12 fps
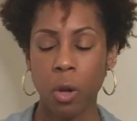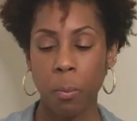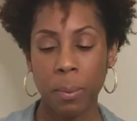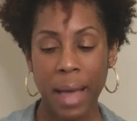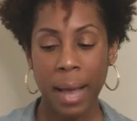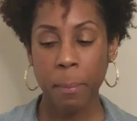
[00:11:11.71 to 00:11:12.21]

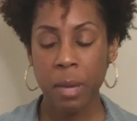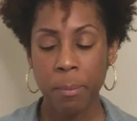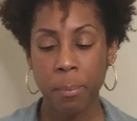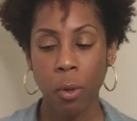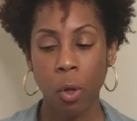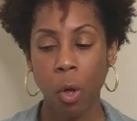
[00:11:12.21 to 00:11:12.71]
You know,
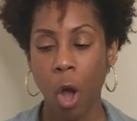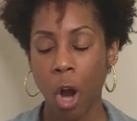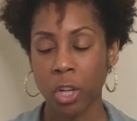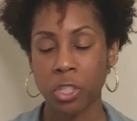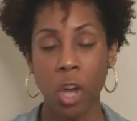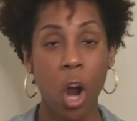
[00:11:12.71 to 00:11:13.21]
Black
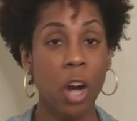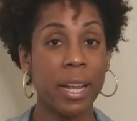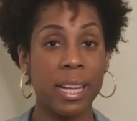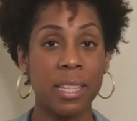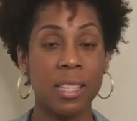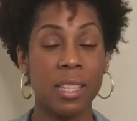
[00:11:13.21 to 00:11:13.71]
people are
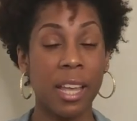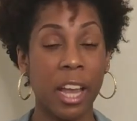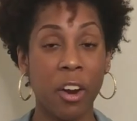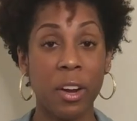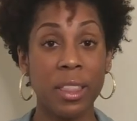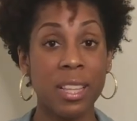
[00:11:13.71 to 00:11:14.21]

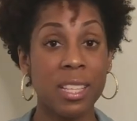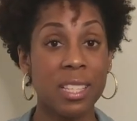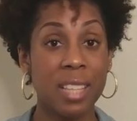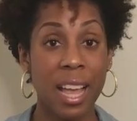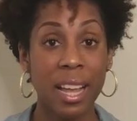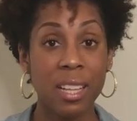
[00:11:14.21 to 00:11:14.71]
targets here
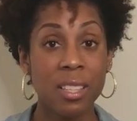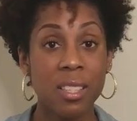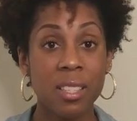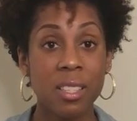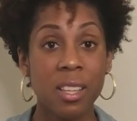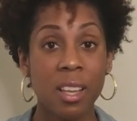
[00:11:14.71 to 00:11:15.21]
in the
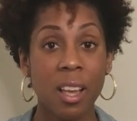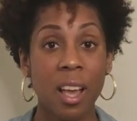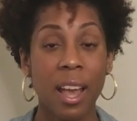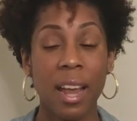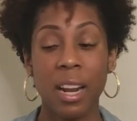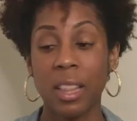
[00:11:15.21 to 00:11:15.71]
States,
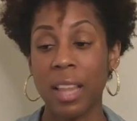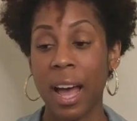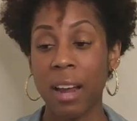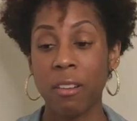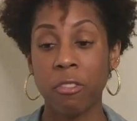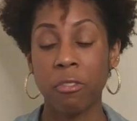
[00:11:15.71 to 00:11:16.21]
and
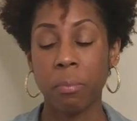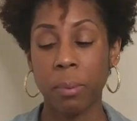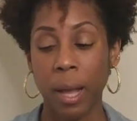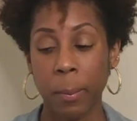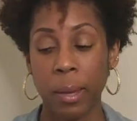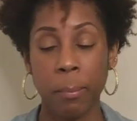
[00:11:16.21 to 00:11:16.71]
a lot
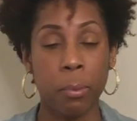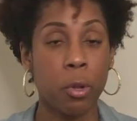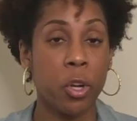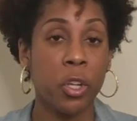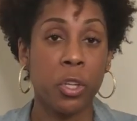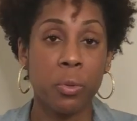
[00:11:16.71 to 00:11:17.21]
of Black
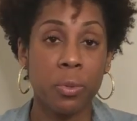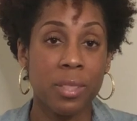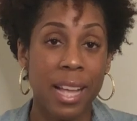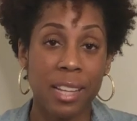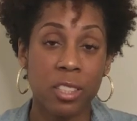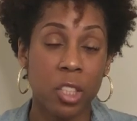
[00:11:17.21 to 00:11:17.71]
people are
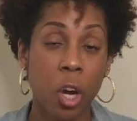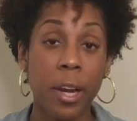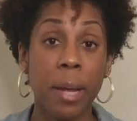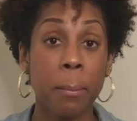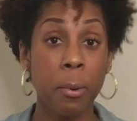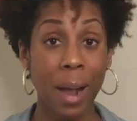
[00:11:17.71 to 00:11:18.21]
used
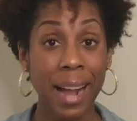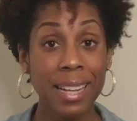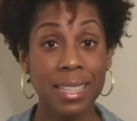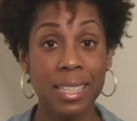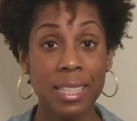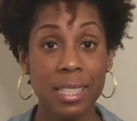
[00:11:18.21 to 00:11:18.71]
as target
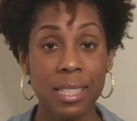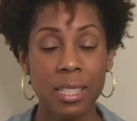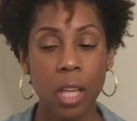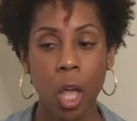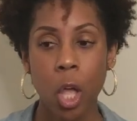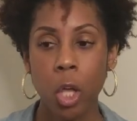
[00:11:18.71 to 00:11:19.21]

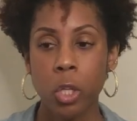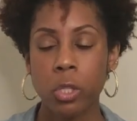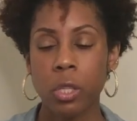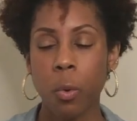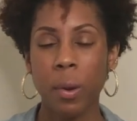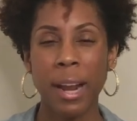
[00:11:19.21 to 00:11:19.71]
practice.
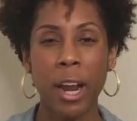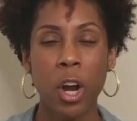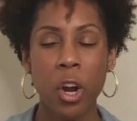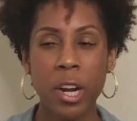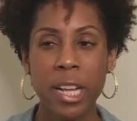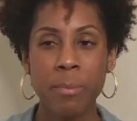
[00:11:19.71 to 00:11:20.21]
So
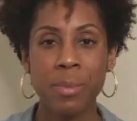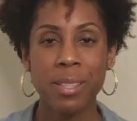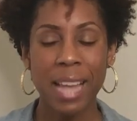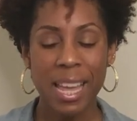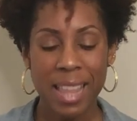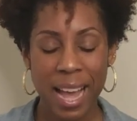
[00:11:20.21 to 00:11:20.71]
when I heard
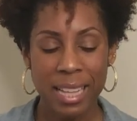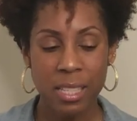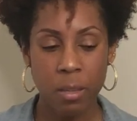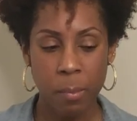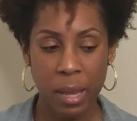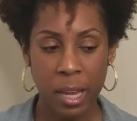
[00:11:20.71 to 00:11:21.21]
him say
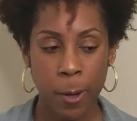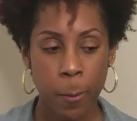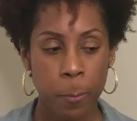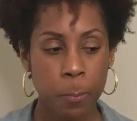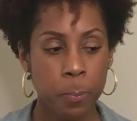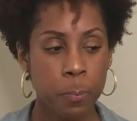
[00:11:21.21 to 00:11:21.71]
that to
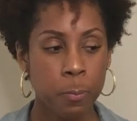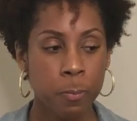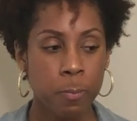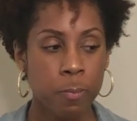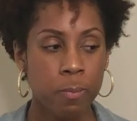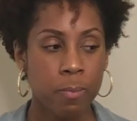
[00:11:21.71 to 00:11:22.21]
me,
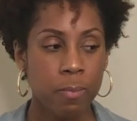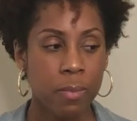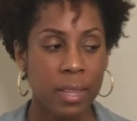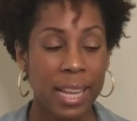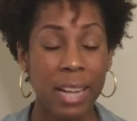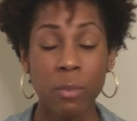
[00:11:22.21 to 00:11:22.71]

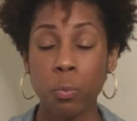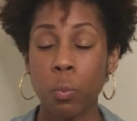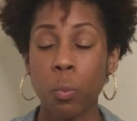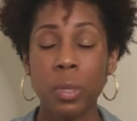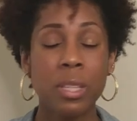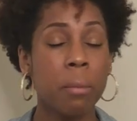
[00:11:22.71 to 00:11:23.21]

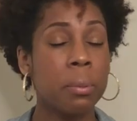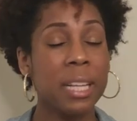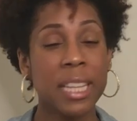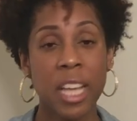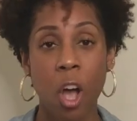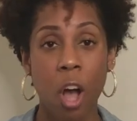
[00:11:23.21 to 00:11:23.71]
it was
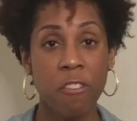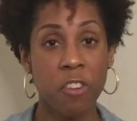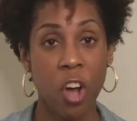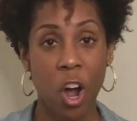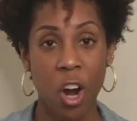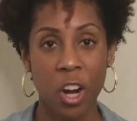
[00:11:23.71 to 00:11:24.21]
completely
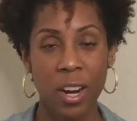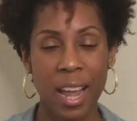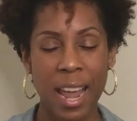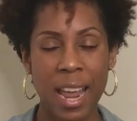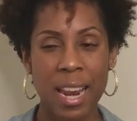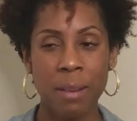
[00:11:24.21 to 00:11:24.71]
off
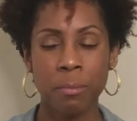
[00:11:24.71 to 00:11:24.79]
guard.